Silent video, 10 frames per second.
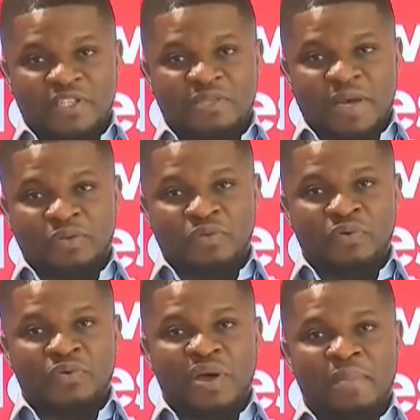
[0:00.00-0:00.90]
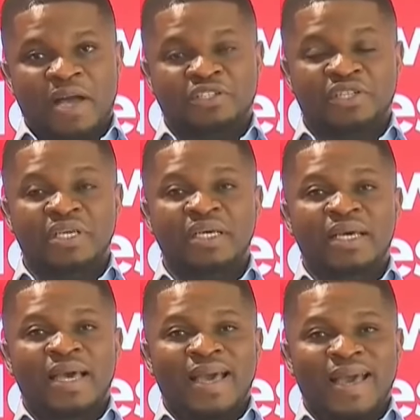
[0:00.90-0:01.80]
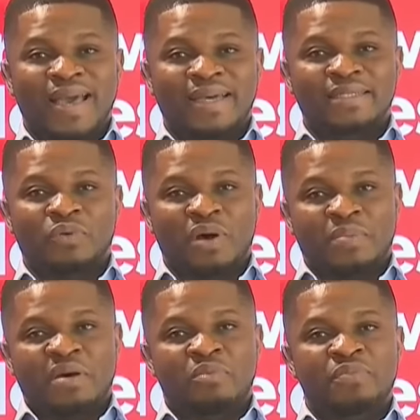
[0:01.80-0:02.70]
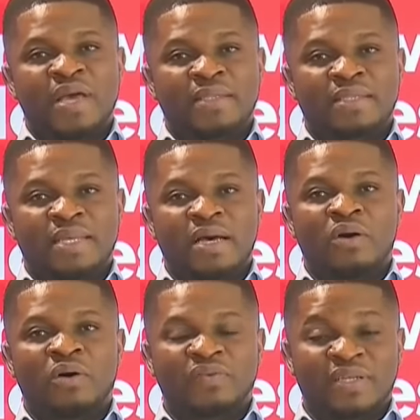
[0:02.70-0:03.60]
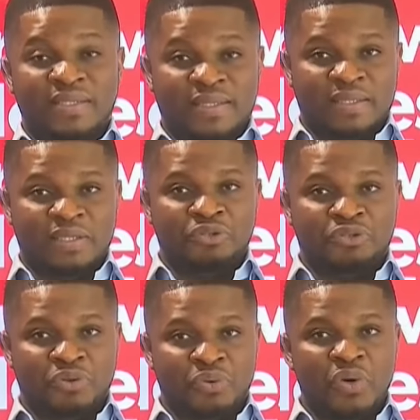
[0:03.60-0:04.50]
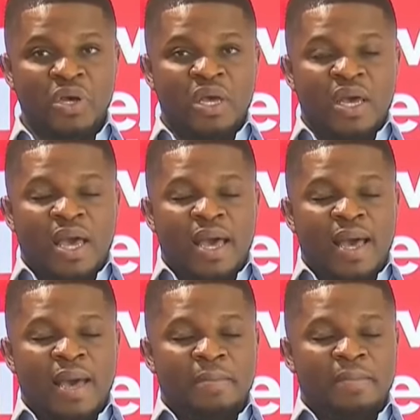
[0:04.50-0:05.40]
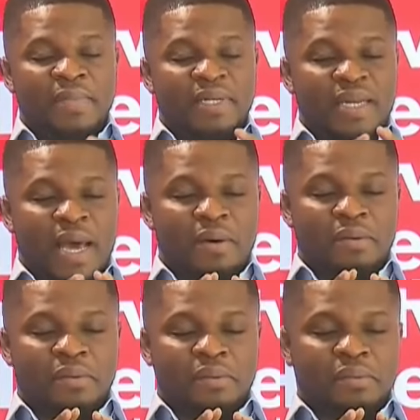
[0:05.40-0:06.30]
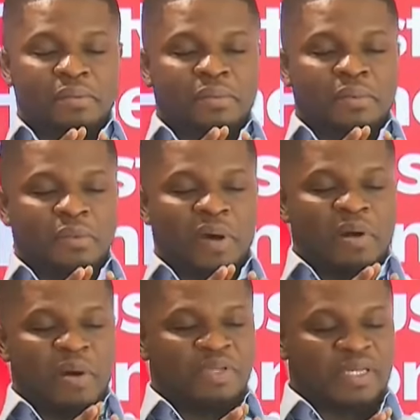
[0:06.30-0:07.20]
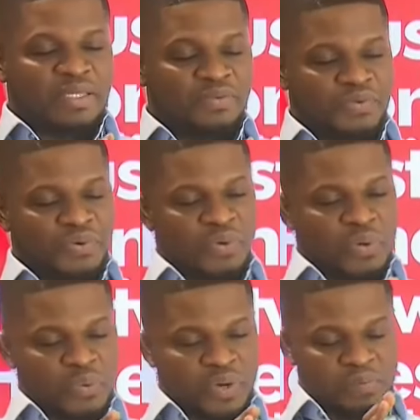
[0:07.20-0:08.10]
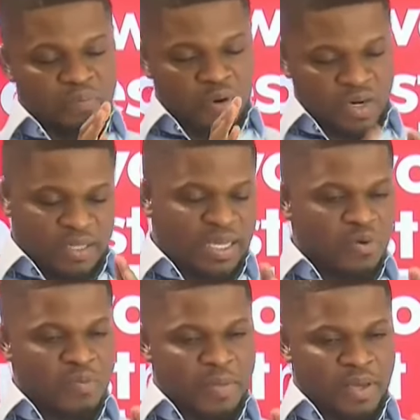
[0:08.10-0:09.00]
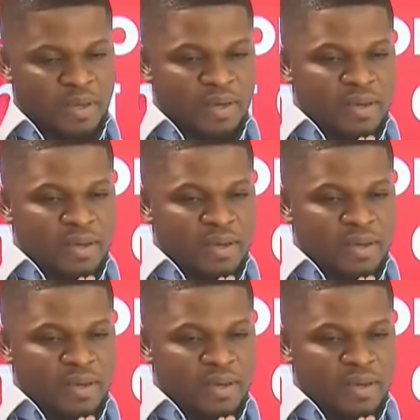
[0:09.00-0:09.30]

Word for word: Smart of Unmia Machin and Kwamina Bobie of the Citizen Show. Now, Kwamina Bobie starting free ho, we bonita umame.